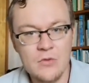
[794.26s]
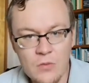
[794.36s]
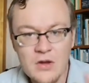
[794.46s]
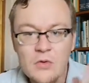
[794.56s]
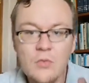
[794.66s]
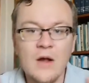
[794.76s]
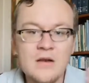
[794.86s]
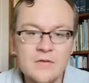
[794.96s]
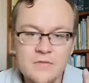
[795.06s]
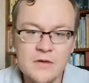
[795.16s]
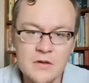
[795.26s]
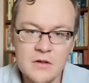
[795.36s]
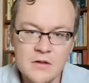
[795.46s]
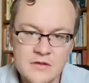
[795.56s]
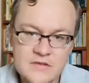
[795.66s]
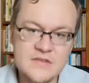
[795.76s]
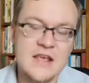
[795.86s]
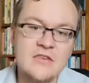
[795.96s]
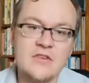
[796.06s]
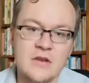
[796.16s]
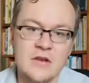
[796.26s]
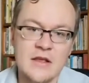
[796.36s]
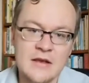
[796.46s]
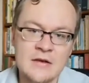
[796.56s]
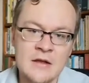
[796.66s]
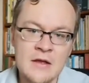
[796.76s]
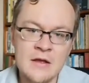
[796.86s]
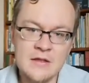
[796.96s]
What a wonderful section in